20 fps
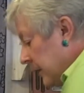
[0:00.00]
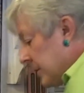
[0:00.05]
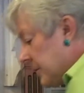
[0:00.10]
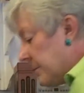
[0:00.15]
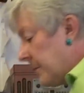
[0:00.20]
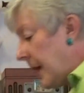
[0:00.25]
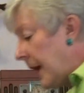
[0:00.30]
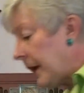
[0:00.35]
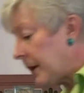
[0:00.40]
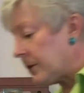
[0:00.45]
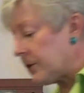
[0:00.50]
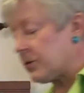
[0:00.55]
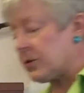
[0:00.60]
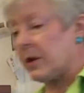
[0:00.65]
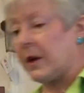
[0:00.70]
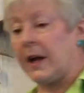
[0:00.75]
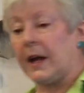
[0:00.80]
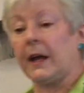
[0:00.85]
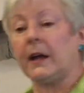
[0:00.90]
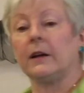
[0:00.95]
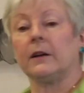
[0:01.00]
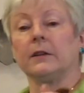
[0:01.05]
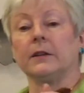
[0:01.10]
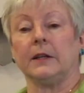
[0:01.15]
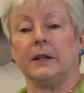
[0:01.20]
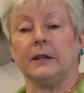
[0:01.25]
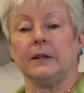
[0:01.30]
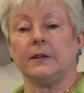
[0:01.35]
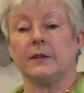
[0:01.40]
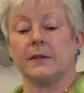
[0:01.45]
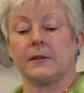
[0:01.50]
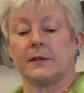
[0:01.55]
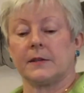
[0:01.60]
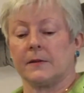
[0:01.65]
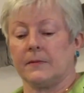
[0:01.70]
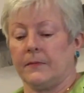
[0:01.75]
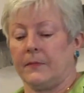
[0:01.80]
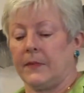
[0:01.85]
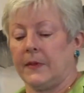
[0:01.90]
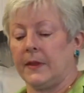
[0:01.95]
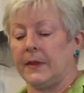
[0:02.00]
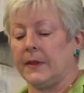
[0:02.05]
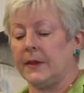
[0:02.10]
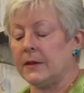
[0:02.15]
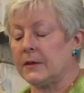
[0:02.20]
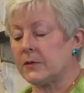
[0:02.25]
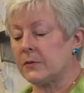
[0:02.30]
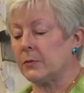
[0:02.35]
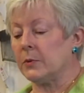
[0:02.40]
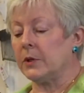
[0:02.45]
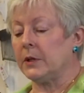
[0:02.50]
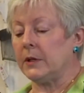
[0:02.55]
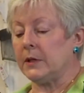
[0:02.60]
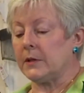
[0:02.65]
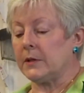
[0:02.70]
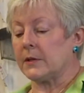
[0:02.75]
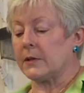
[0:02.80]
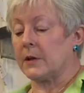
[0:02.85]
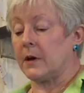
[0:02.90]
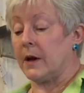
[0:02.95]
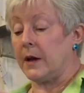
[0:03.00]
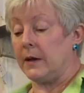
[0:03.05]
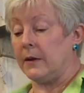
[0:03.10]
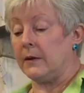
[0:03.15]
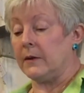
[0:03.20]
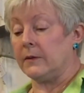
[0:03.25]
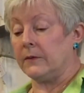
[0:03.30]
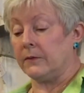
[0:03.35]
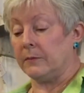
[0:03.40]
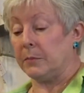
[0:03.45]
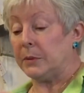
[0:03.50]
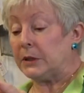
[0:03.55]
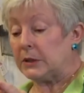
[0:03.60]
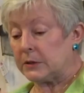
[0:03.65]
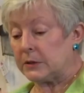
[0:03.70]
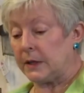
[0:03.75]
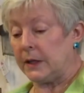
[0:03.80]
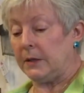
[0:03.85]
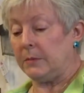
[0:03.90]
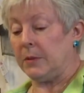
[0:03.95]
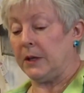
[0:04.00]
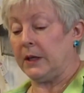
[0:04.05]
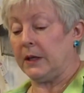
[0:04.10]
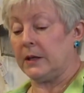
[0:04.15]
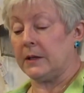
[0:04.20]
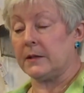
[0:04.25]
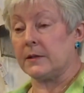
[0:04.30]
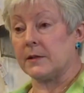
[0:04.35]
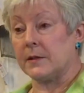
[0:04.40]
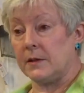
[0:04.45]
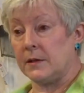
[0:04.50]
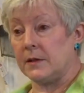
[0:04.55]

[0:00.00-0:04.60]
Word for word: to make the triangle is, this one is kind of bulky because